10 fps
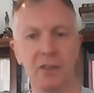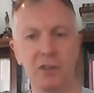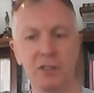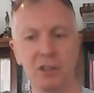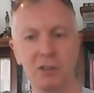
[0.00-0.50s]

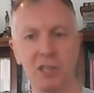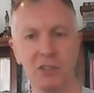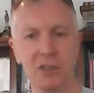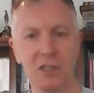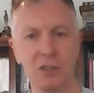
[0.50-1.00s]
there's no
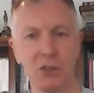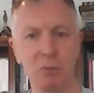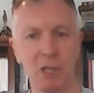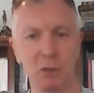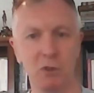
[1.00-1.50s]
such thing as too
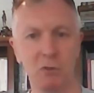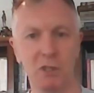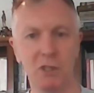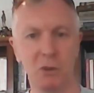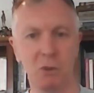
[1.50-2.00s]
much
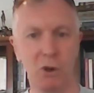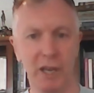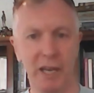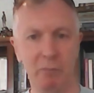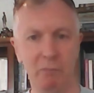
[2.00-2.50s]
movement in a war
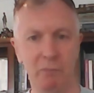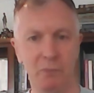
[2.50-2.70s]
game.